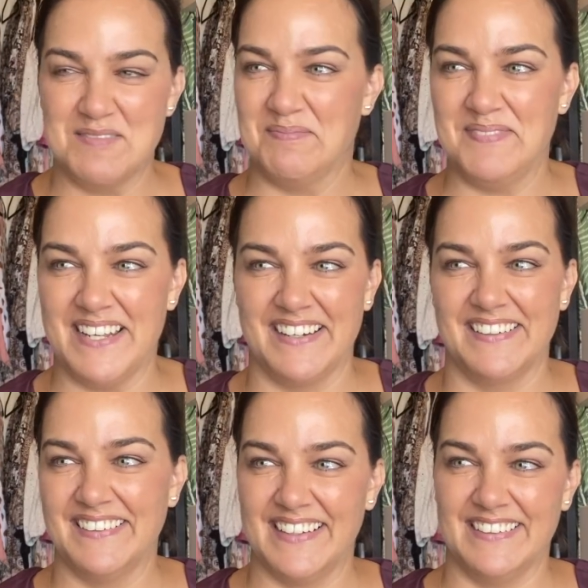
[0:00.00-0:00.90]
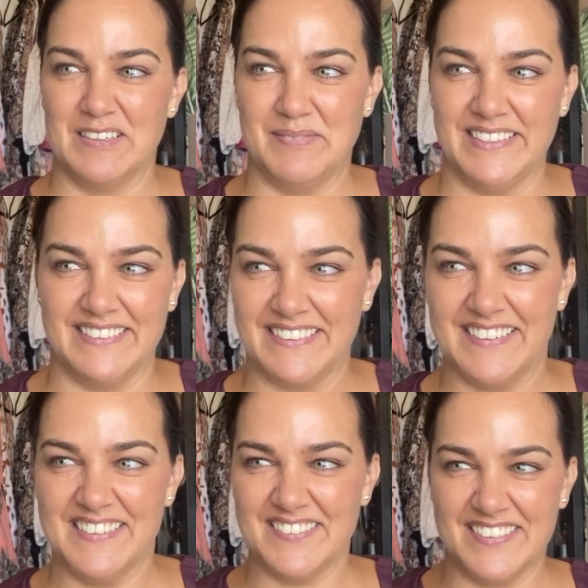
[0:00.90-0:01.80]
you know, a little bit like,
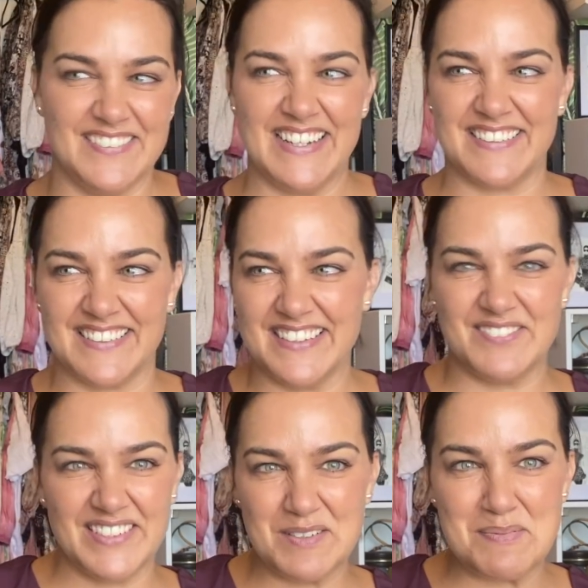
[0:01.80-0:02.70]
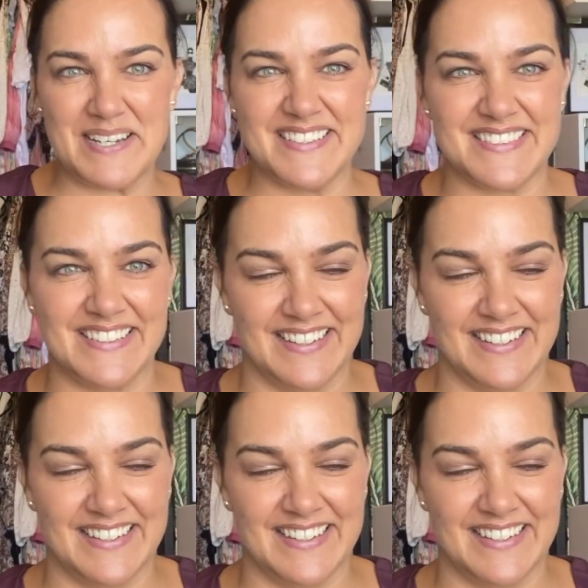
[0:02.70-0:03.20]
oh, you're actually a real person.